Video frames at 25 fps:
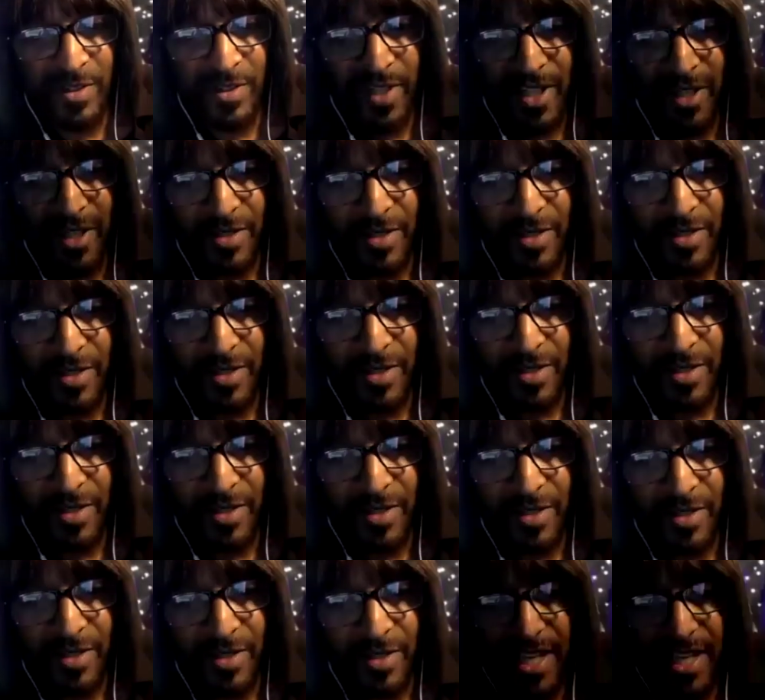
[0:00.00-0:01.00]
I will
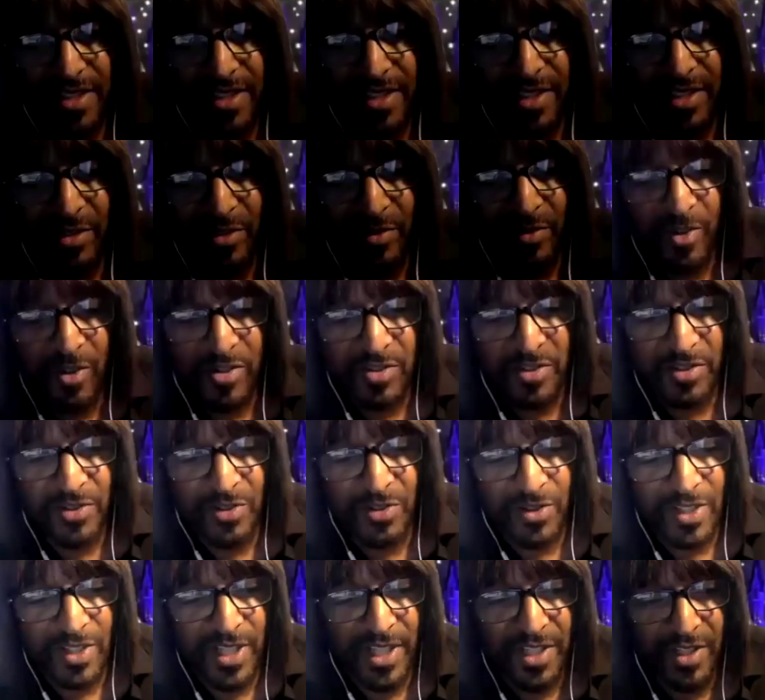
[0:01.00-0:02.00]
say, I think Universal in
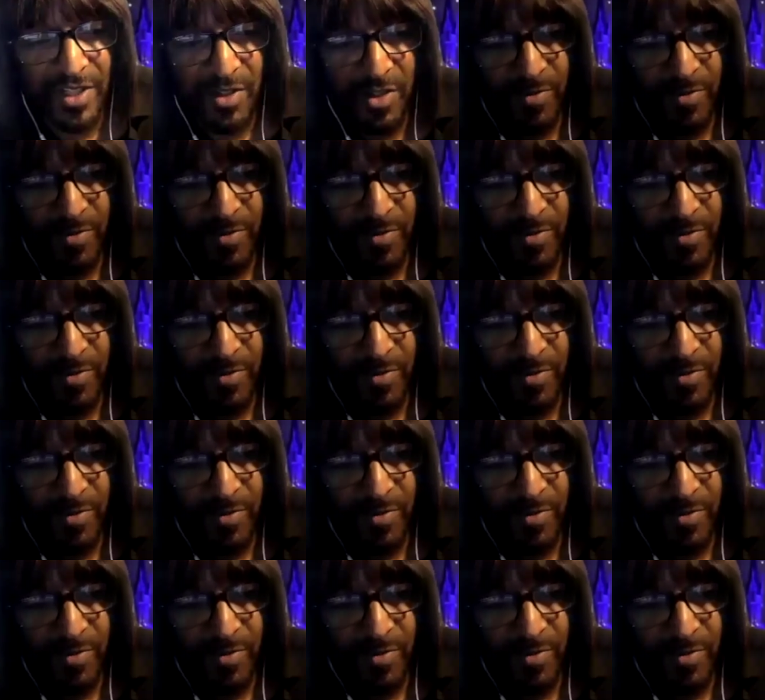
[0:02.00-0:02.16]
Orlando is